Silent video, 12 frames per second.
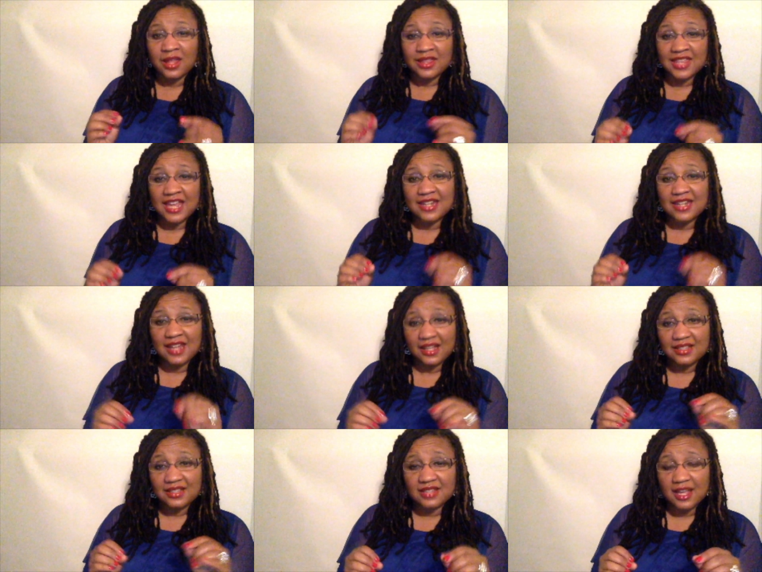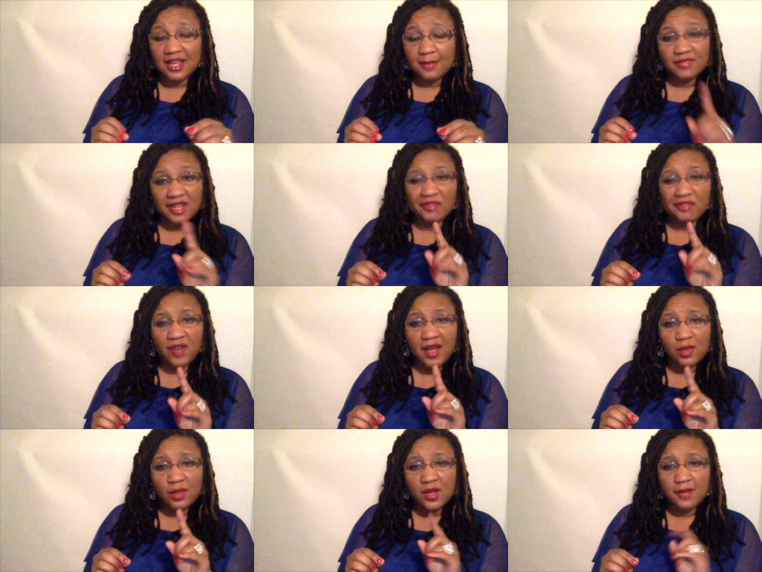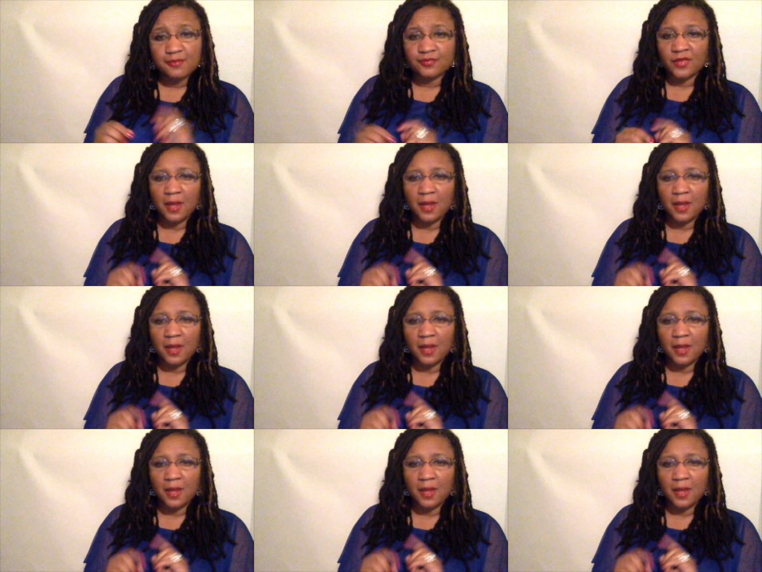That next step, that follow up,